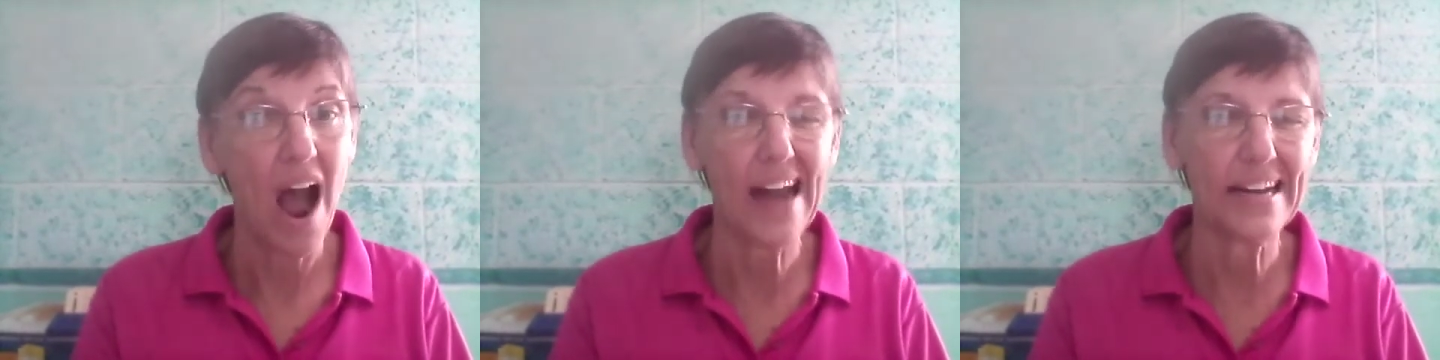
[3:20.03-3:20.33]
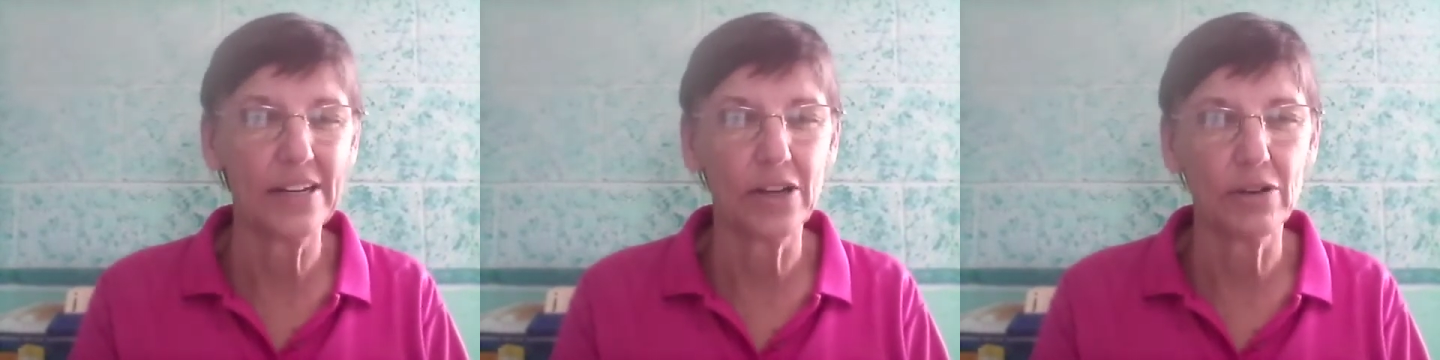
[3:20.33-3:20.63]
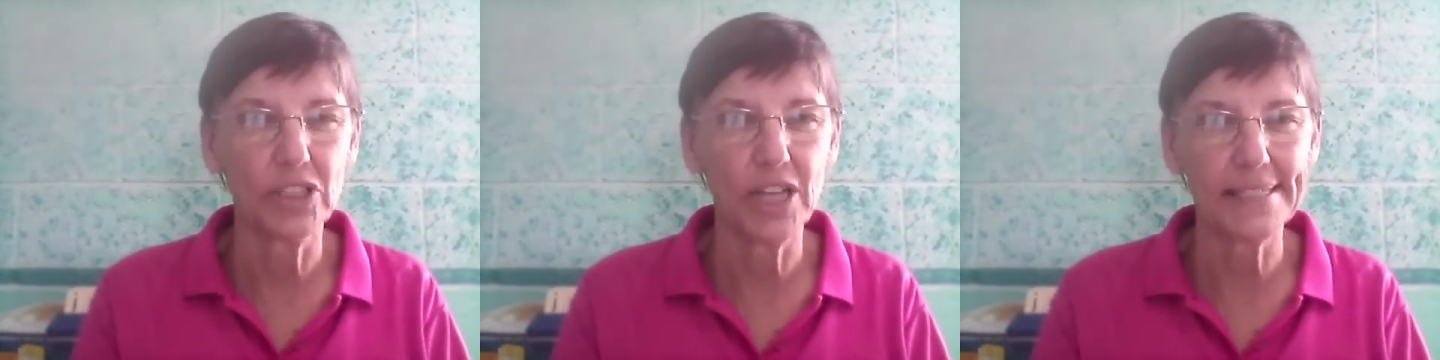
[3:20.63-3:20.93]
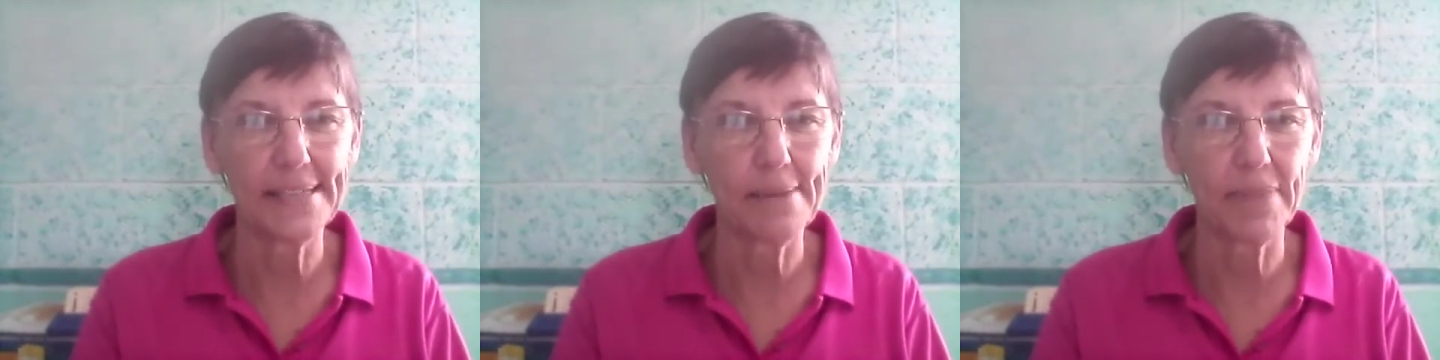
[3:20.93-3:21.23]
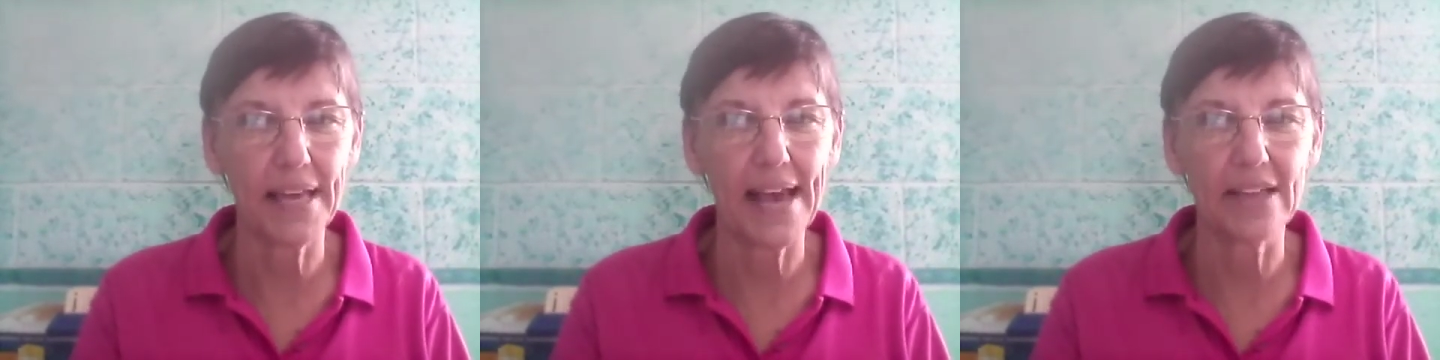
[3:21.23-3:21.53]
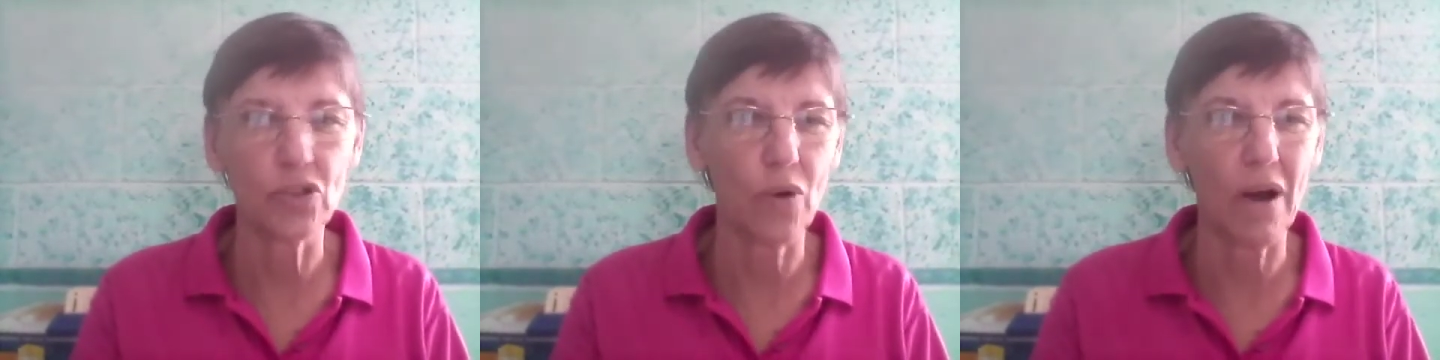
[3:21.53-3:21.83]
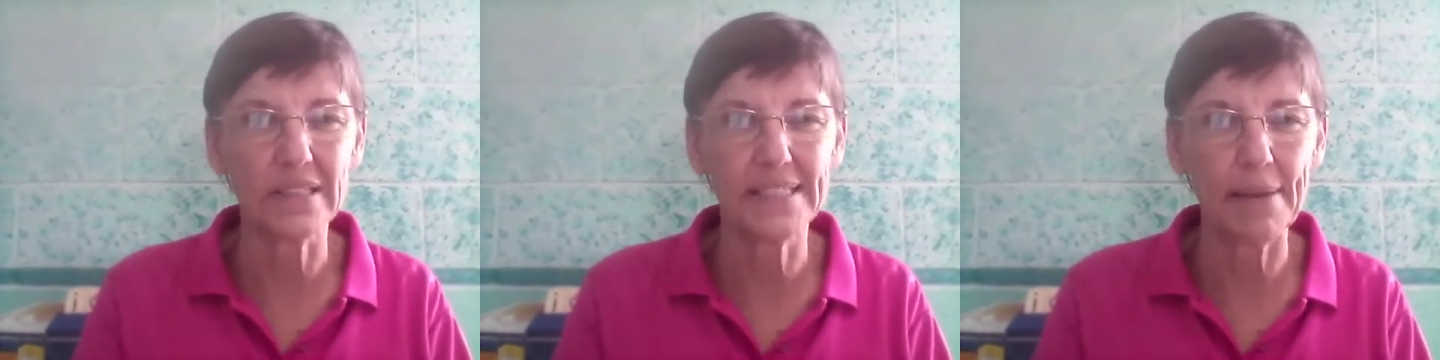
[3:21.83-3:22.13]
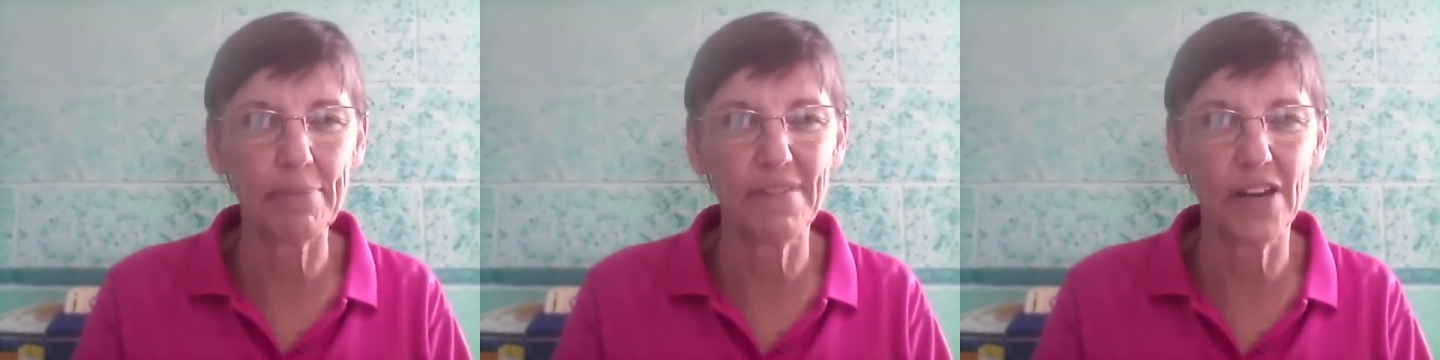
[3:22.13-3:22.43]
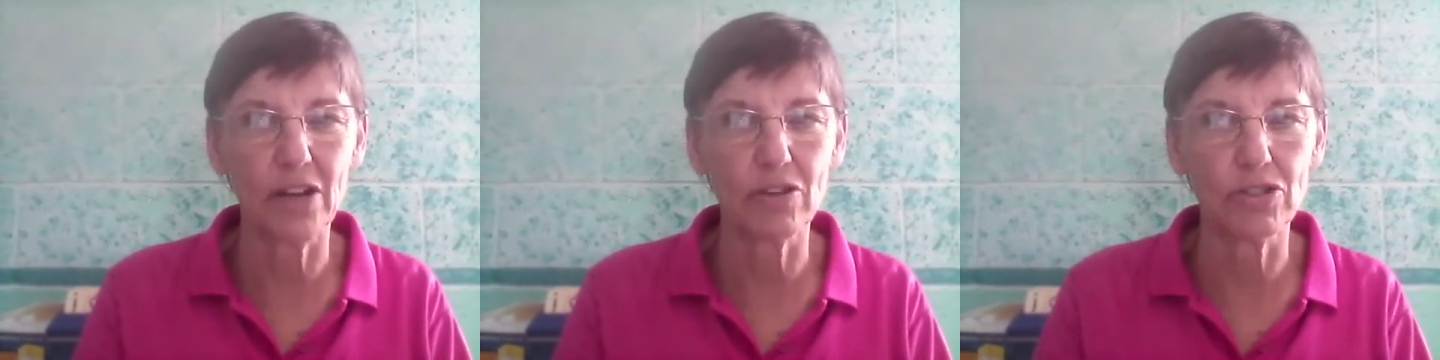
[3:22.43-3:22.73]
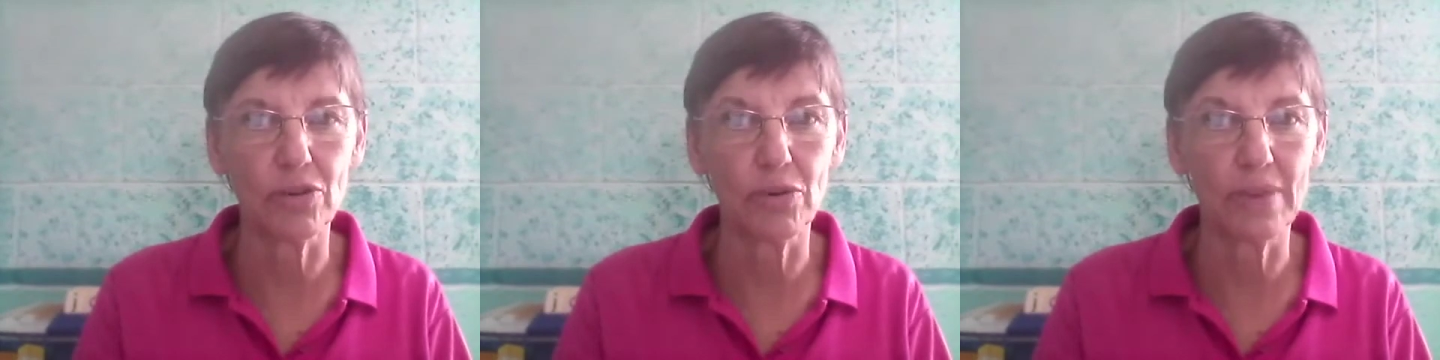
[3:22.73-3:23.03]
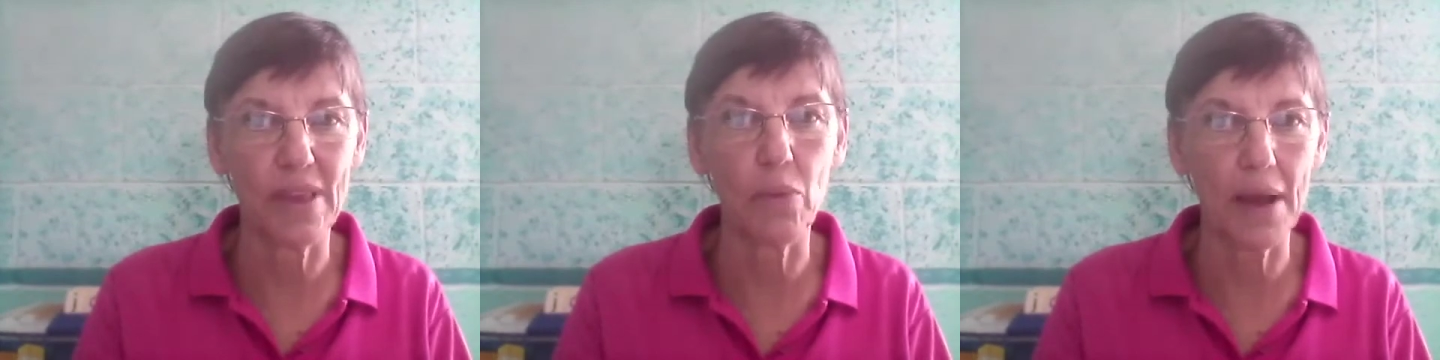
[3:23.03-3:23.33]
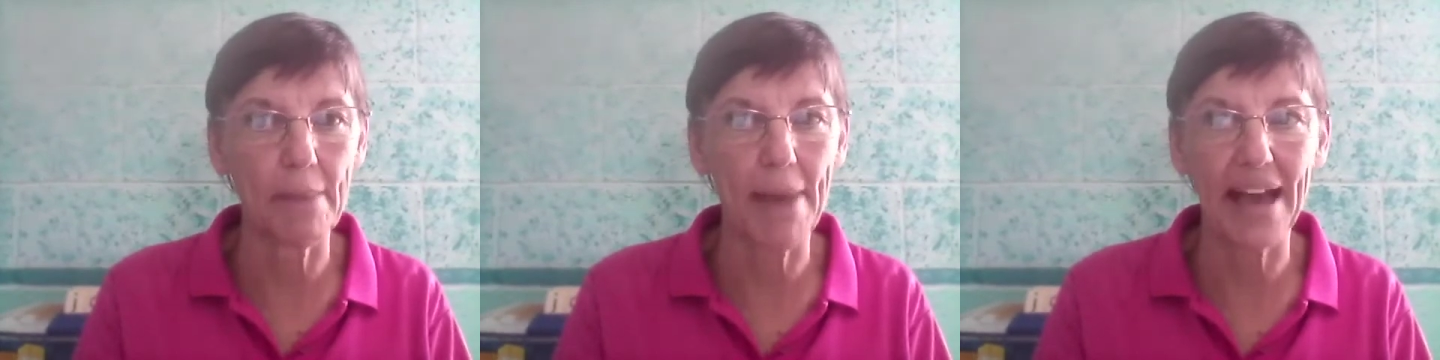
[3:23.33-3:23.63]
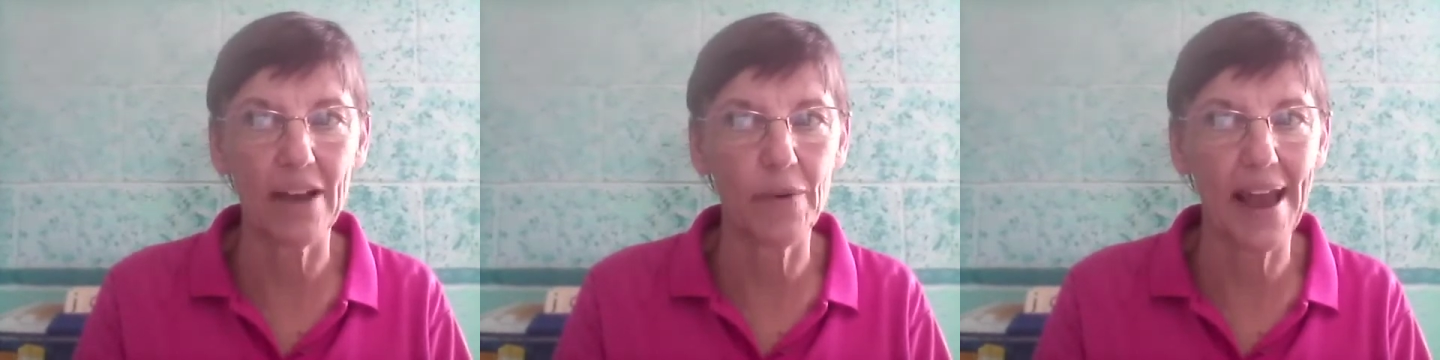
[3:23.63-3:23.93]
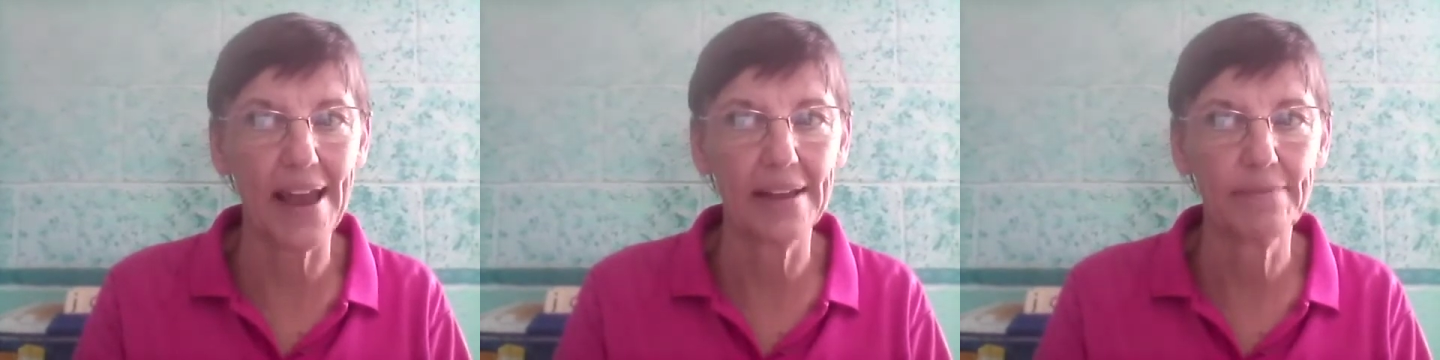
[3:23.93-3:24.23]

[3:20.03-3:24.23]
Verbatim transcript: I need to go check something out, so I'll stop the video too, and then we'll come back. Okay.